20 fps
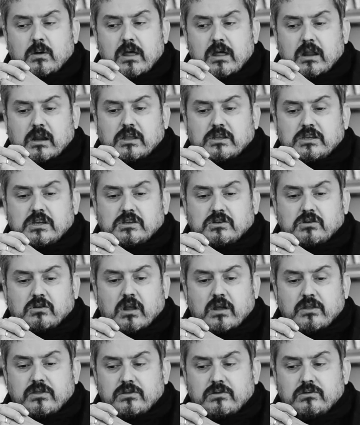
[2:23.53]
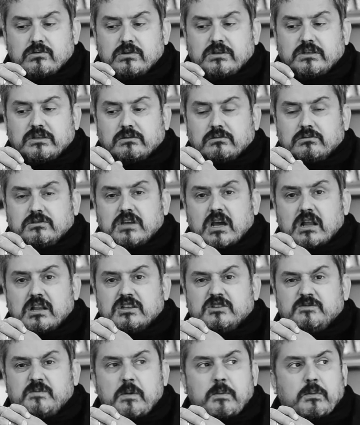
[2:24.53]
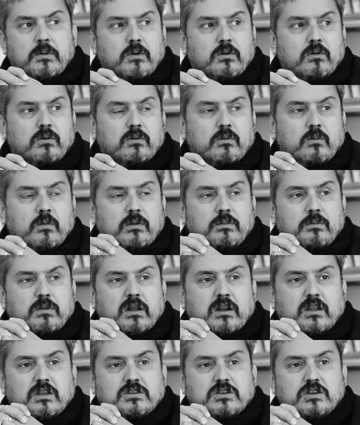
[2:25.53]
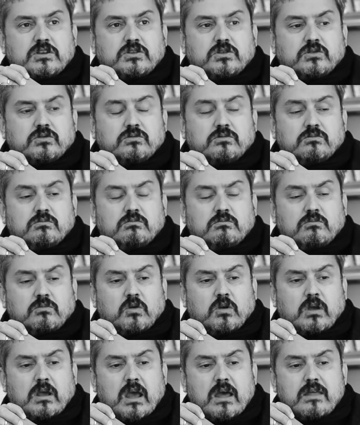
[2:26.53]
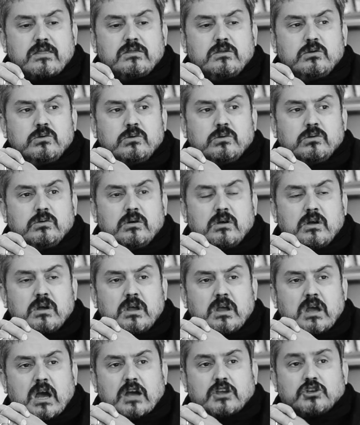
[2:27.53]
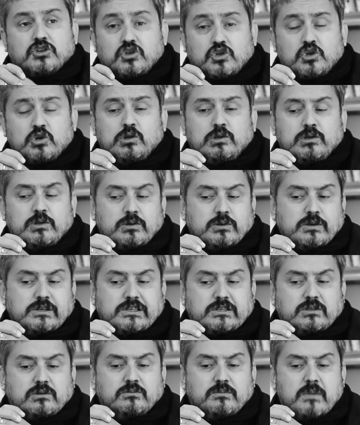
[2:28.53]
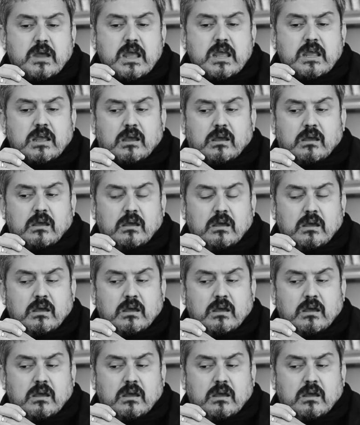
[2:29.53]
What architecture can do is to challenge people. What architecture can do and should do is to make